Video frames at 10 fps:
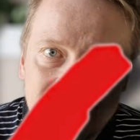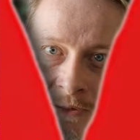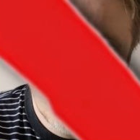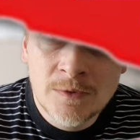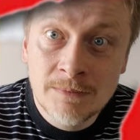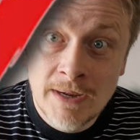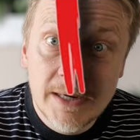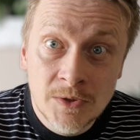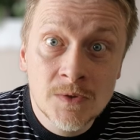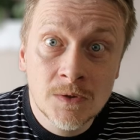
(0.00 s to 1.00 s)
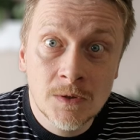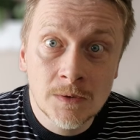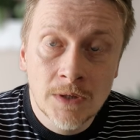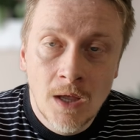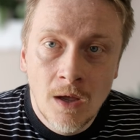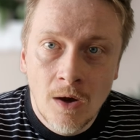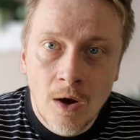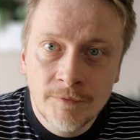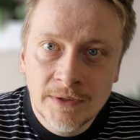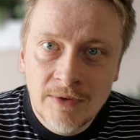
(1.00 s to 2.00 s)
executes malicious code,
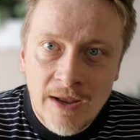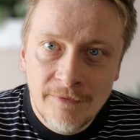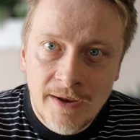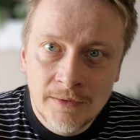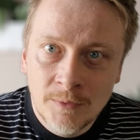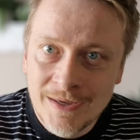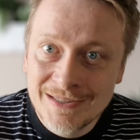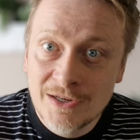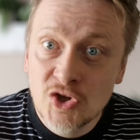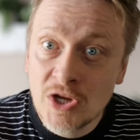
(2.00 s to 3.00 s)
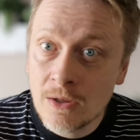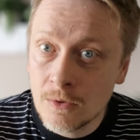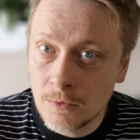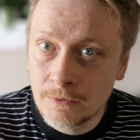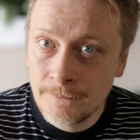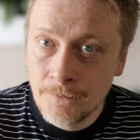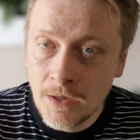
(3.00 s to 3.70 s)
often referred to as shellcode.